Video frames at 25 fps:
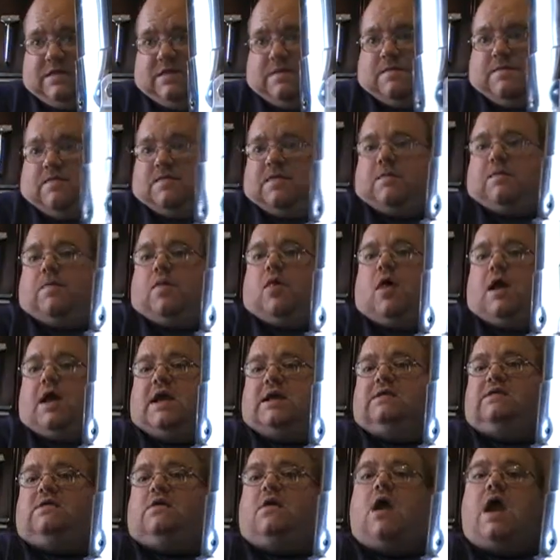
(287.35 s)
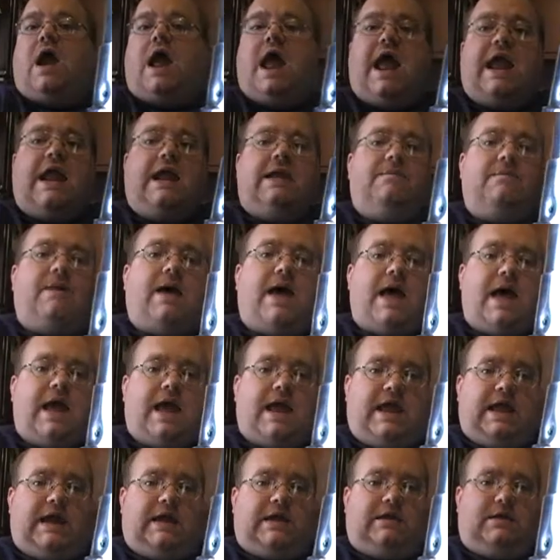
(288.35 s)
The plates are
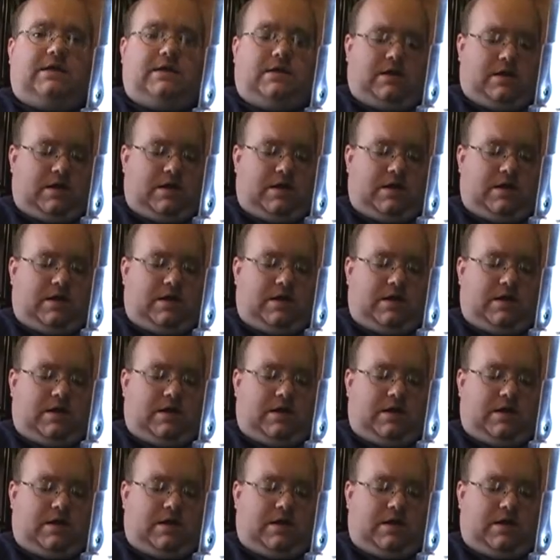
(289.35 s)
8x8.